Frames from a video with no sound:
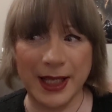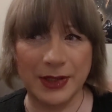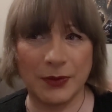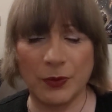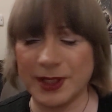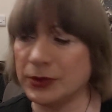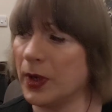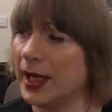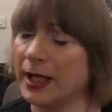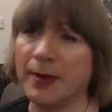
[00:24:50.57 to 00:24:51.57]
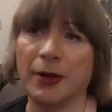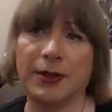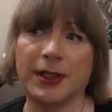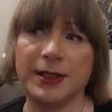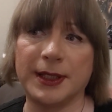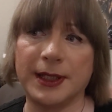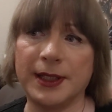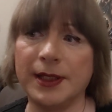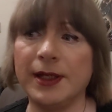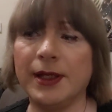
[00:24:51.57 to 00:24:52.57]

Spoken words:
This is what I like about DC.